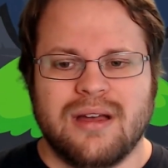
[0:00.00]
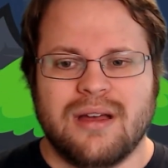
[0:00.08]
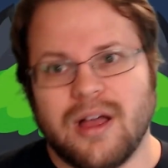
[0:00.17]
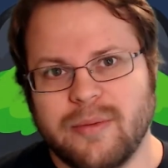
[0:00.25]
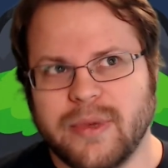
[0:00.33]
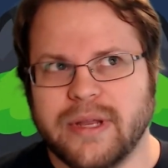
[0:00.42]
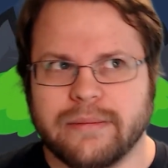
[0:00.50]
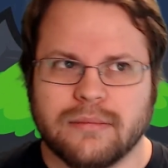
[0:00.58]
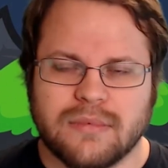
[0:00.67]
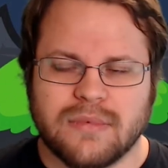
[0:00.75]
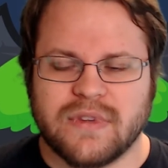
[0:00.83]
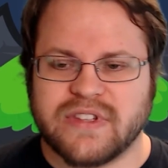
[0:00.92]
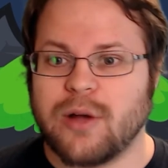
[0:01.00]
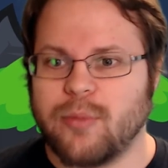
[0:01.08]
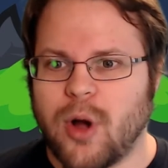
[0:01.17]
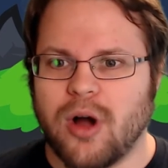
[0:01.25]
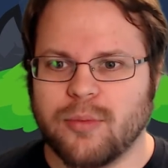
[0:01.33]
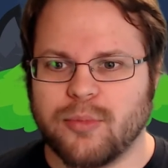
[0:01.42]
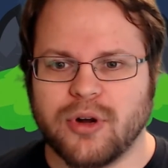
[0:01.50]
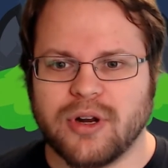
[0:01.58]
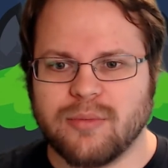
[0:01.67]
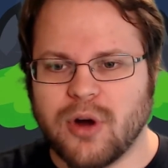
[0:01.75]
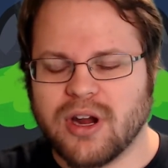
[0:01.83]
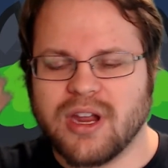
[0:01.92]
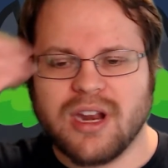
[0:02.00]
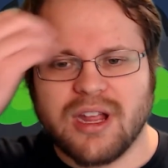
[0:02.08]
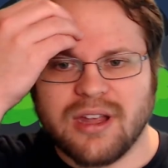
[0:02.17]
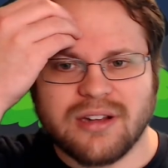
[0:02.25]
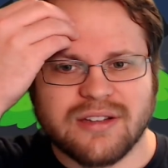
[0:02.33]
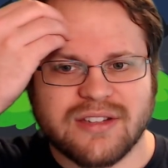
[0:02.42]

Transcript: I mean, some are putting marketing in,